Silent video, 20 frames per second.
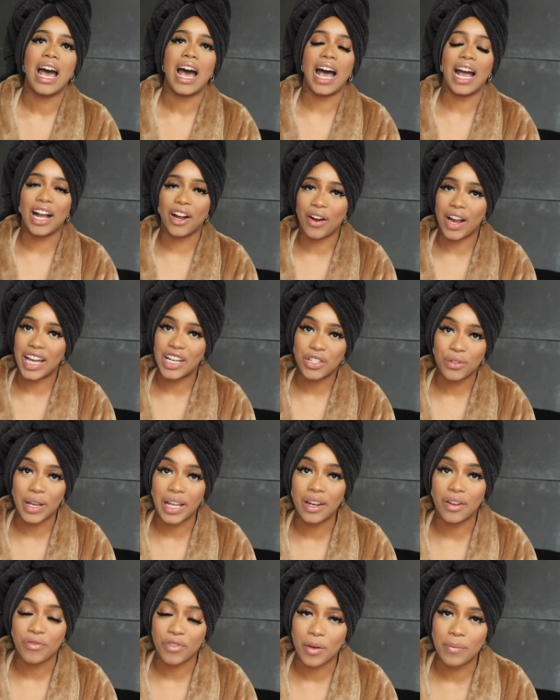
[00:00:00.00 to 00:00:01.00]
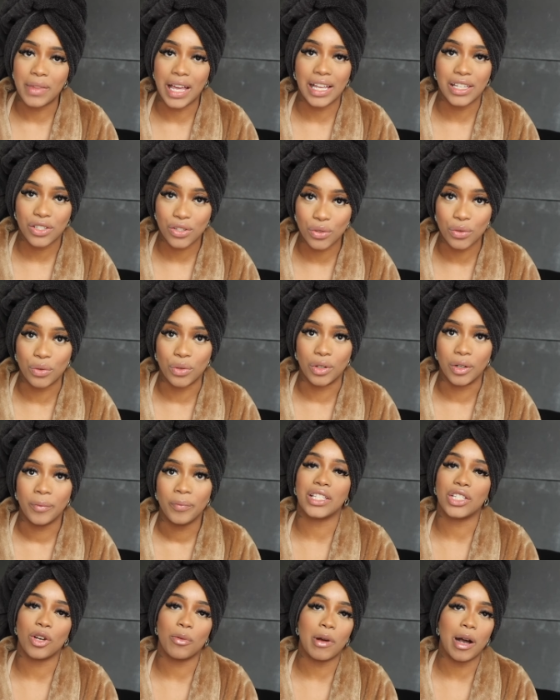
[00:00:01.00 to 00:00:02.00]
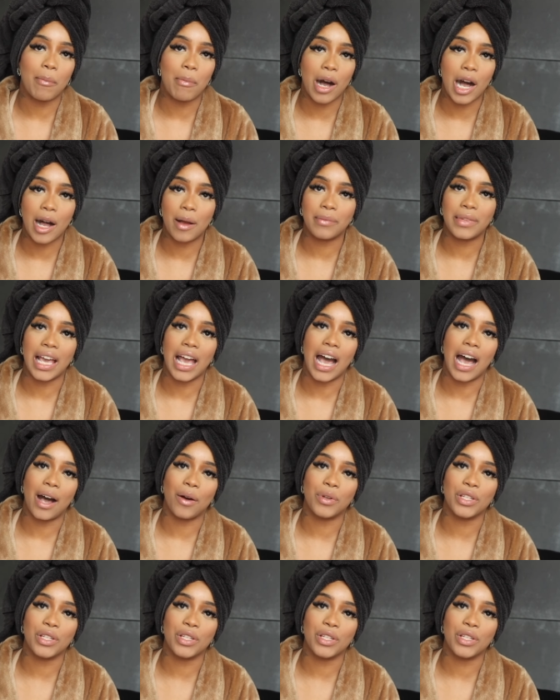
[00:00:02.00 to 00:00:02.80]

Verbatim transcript: I graduated from that school. I told my mom that I